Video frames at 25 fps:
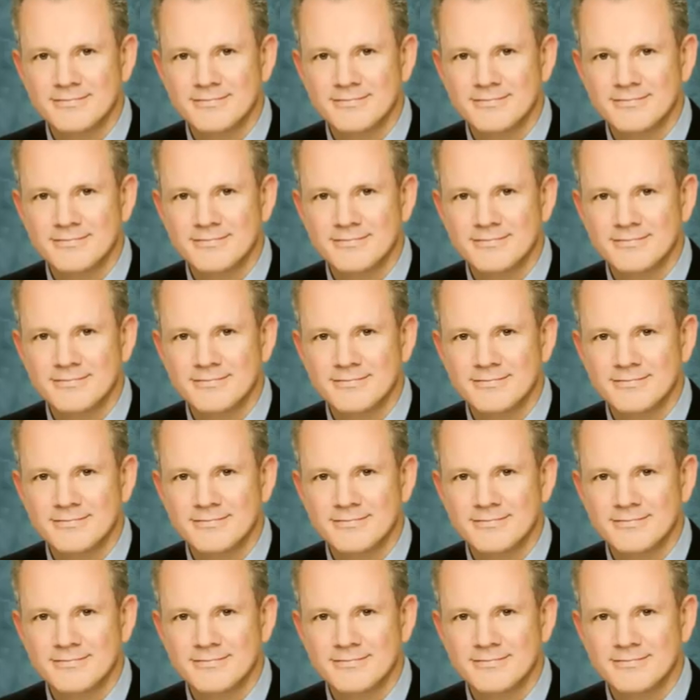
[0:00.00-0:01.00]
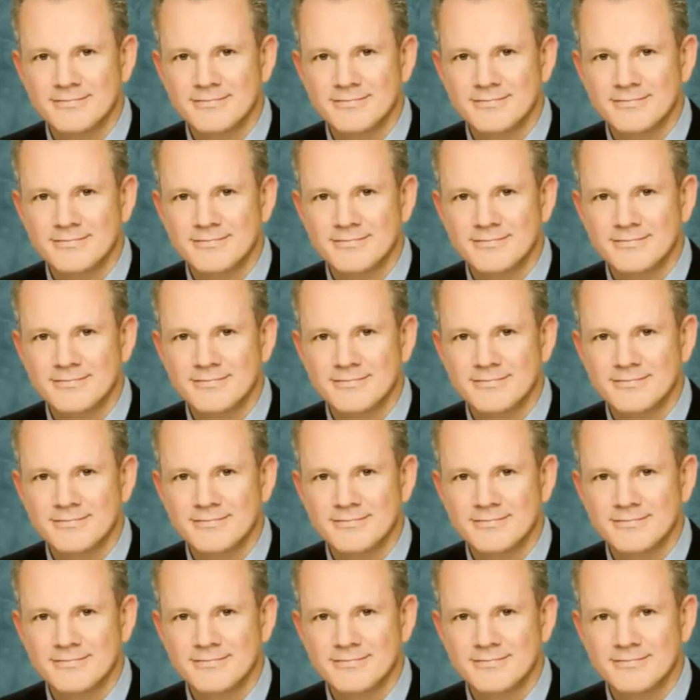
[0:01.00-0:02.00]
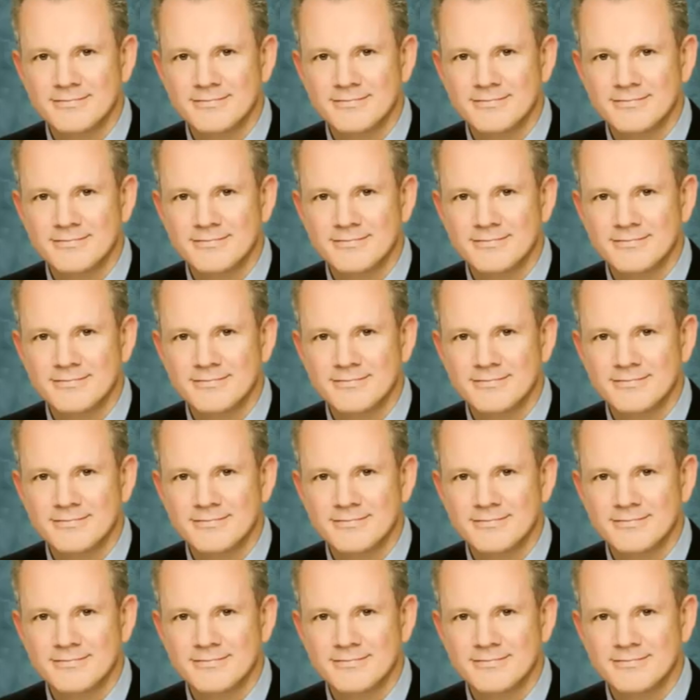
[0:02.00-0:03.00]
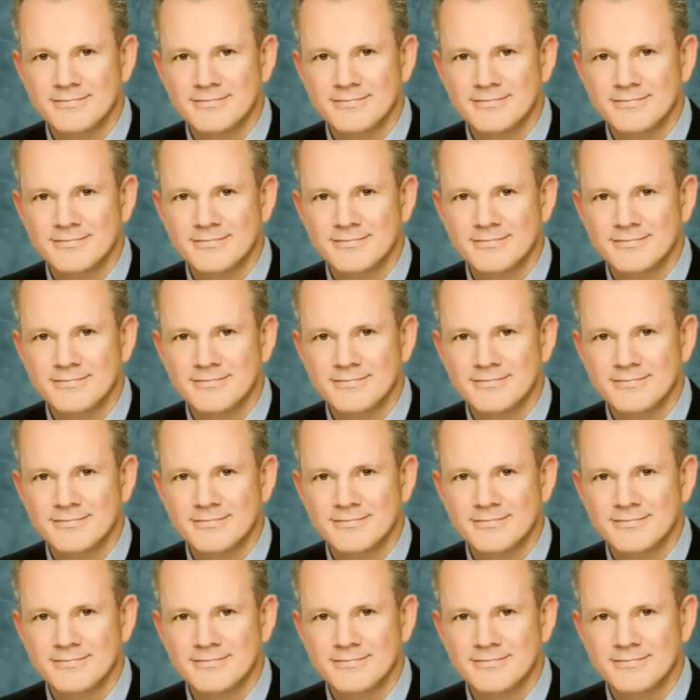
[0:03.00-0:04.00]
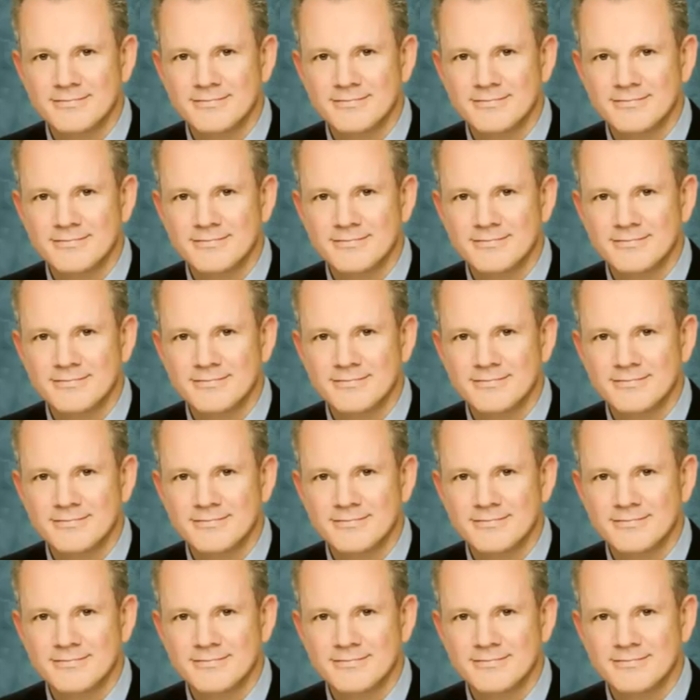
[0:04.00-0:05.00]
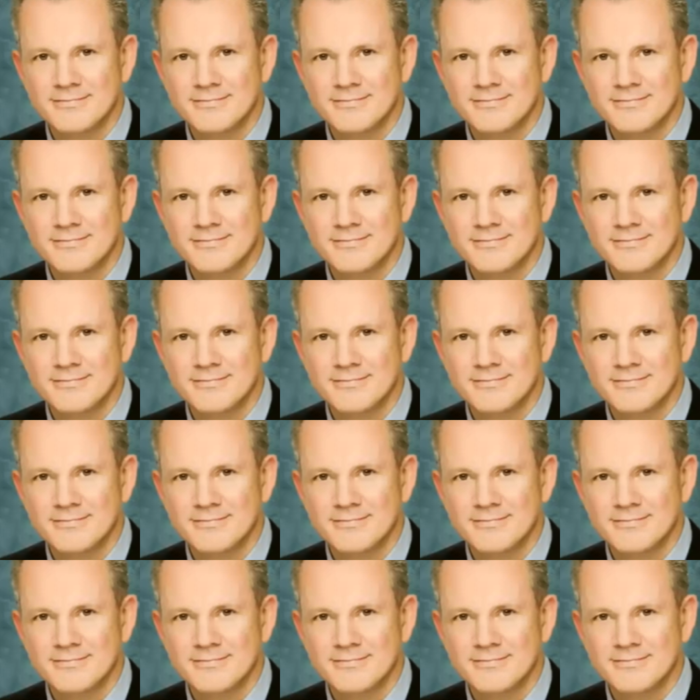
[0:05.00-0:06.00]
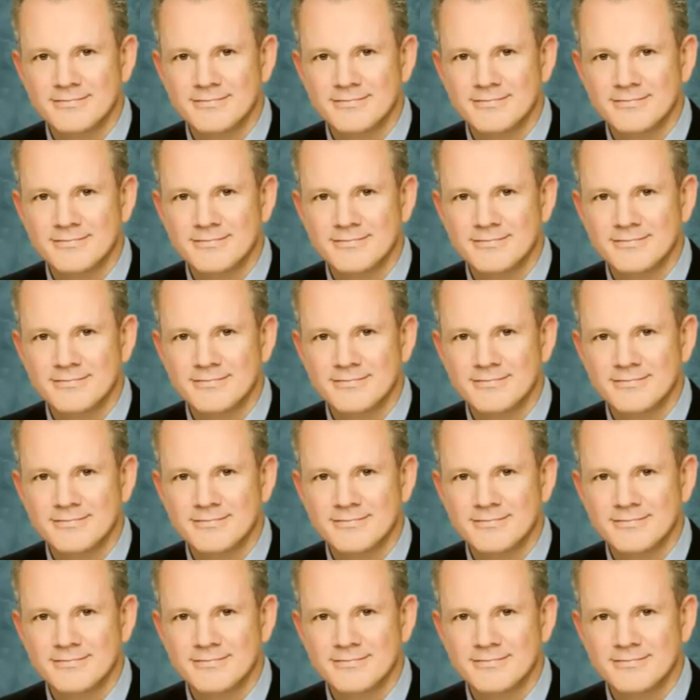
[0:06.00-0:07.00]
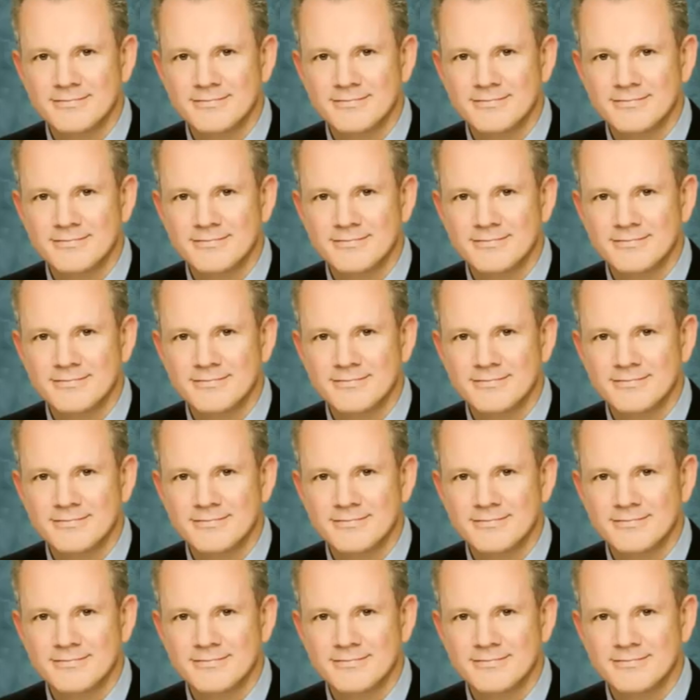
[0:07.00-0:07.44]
[no speech]